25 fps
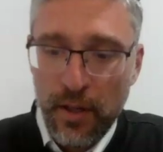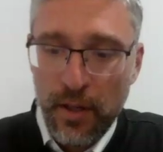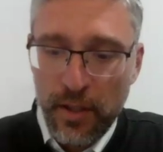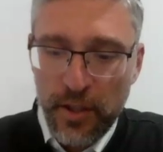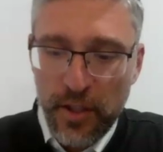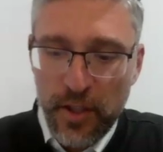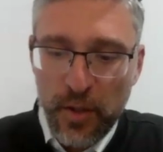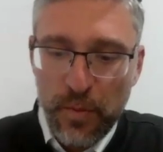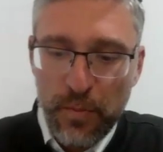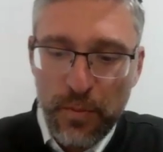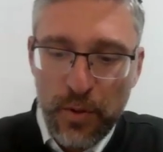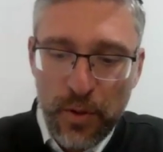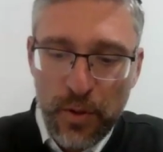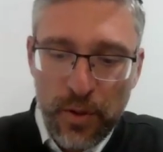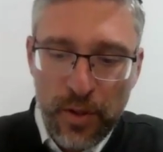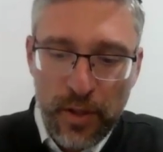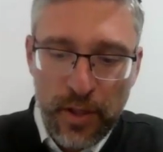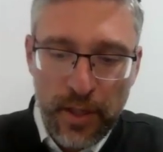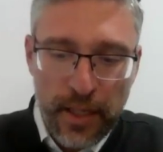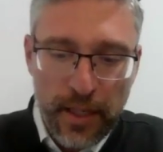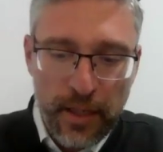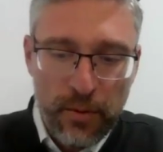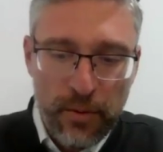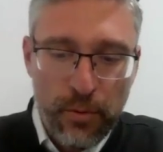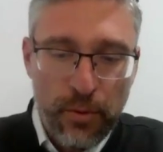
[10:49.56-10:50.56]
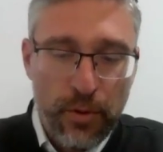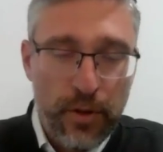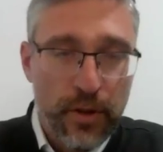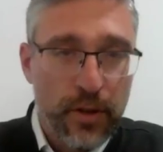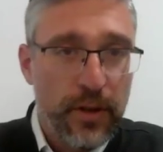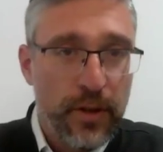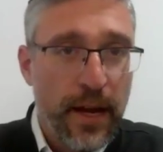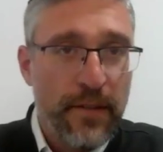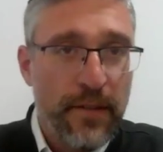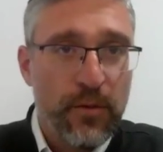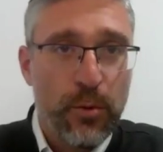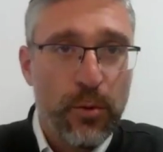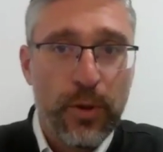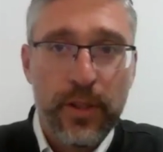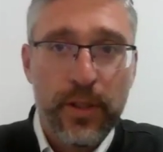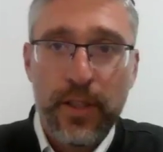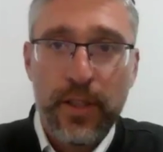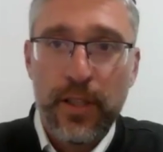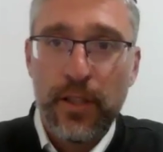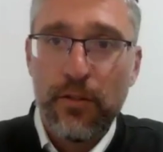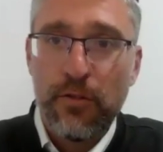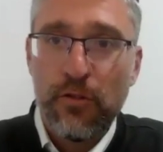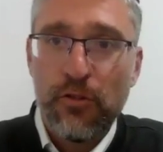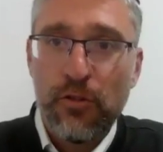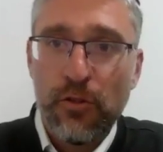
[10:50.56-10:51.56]
community where everyone
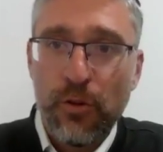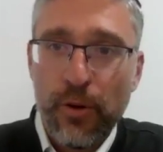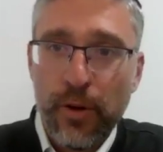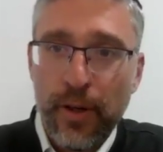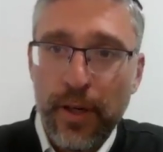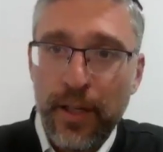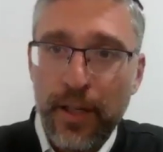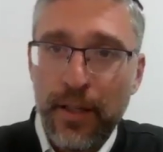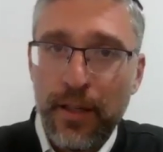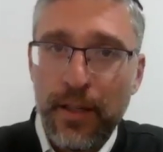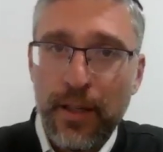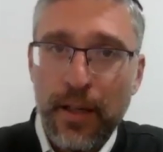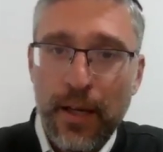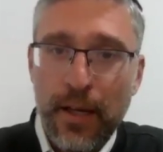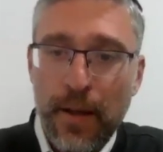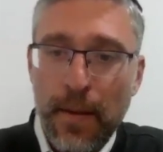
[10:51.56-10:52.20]
can join.